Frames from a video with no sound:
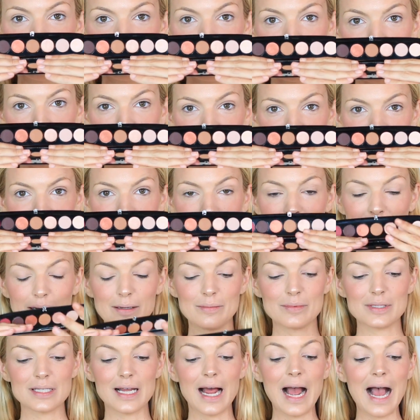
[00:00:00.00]
from Marc
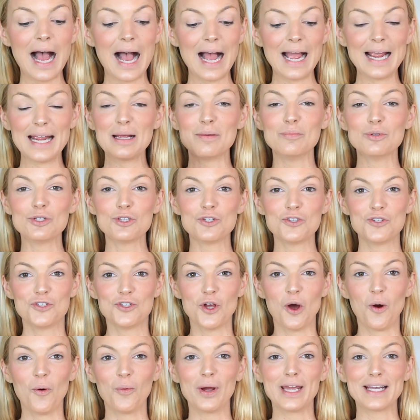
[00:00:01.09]
Jacobs. I am
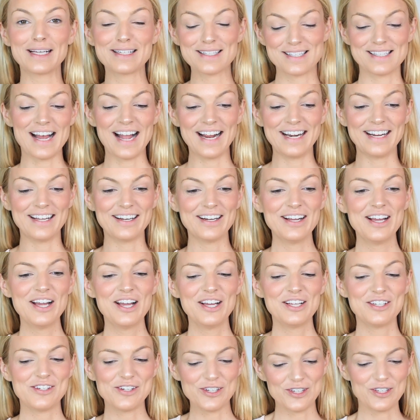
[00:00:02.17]
so excited
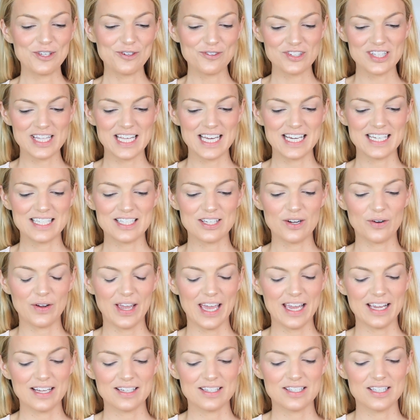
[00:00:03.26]
to use this.
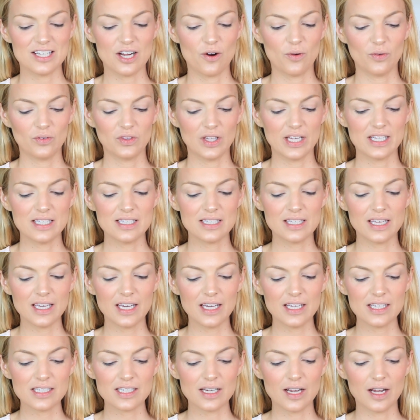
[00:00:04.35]
Okay, so let's
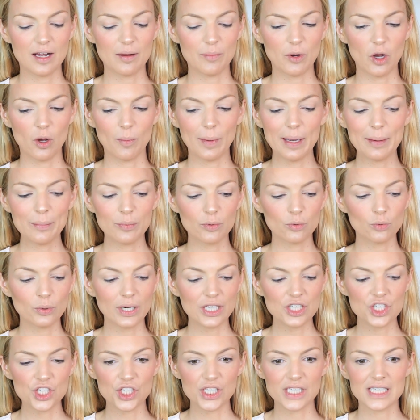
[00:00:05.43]
get all my
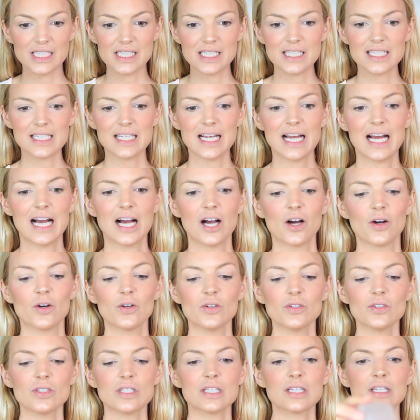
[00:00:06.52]
brushes
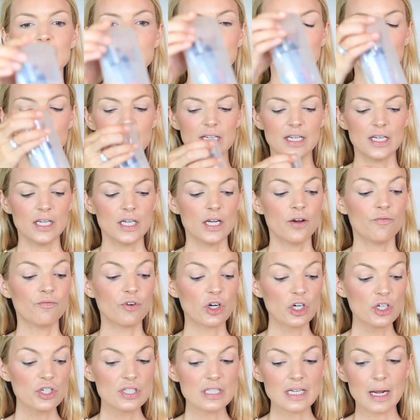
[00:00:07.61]
out.
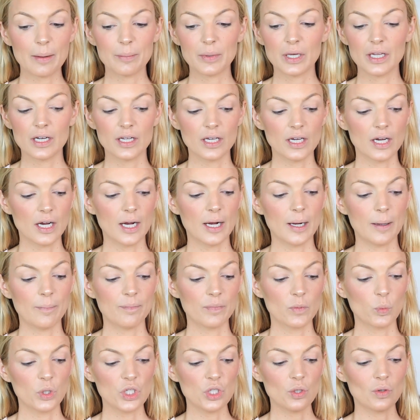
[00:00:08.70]
First, I'm
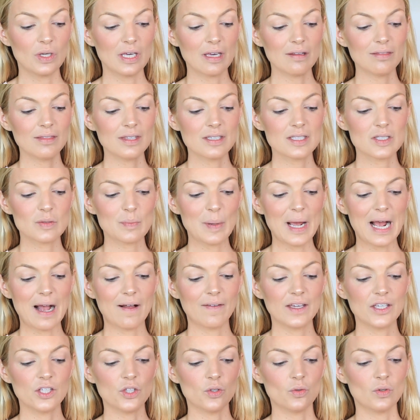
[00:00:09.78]
gonna, when you get this
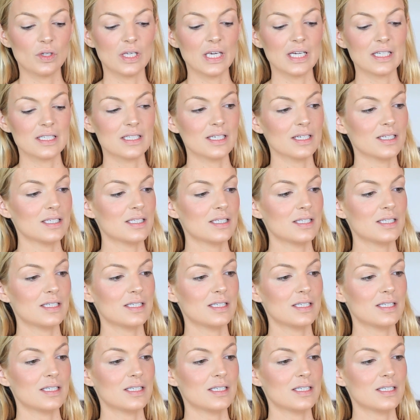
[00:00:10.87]
palette, you get to,